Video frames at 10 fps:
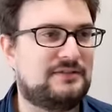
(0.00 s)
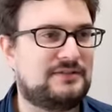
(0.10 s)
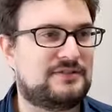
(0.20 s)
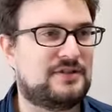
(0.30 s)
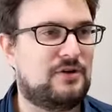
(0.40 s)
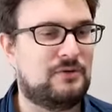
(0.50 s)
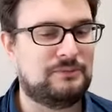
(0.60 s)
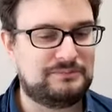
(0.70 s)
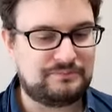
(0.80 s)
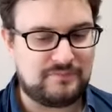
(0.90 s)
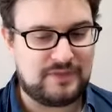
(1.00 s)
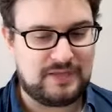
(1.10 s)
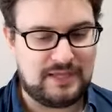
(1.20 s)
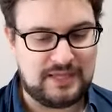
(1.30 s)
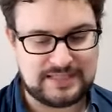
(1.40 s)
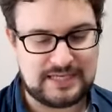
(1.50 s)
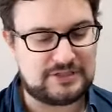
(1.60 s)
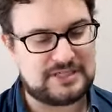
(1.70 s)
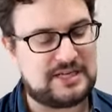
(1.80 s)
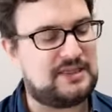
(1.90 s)
So it's
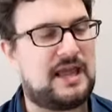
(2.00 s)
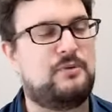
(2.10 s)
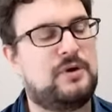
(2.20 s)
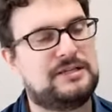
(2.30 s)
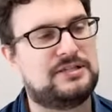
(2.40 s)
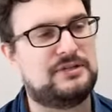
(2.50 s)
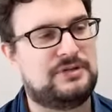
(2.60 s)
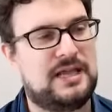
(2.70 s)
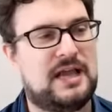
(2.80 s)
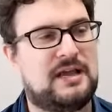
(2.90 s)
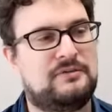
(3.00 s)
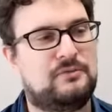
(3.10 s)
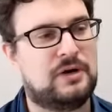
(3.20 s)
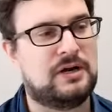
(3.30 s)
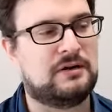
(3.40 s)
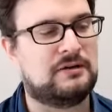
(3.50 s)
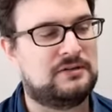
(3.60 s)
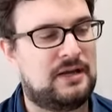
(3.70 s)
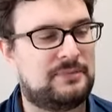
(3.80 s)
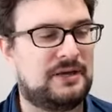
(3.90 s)
interesting in that way too, yeah, where
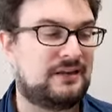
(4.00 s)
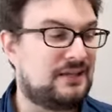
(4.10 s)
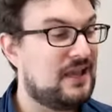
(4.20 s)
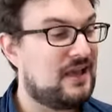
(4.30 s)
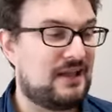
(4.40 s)
I'm kind of like, yeah,